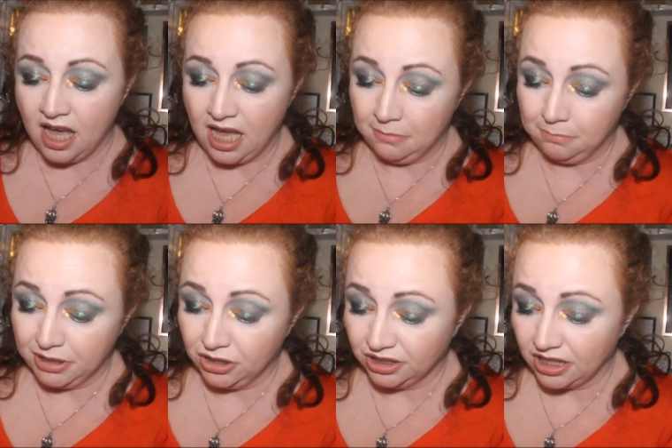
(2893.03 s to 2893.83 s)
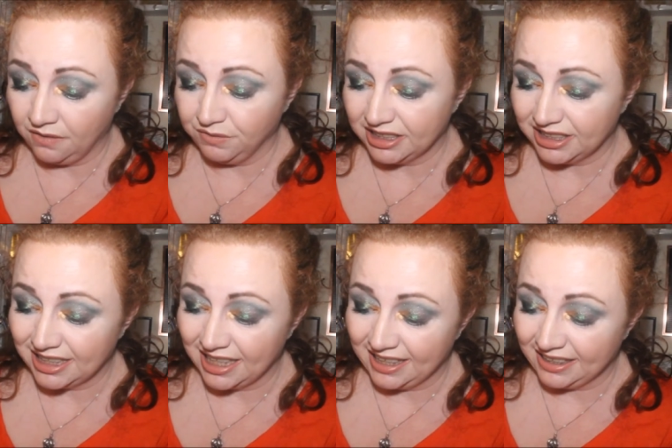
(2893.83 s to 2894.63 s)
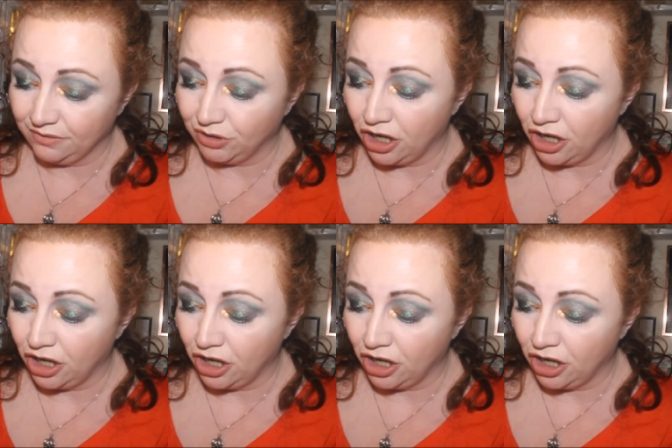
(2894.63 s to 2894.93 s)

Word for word: um, because obviously you've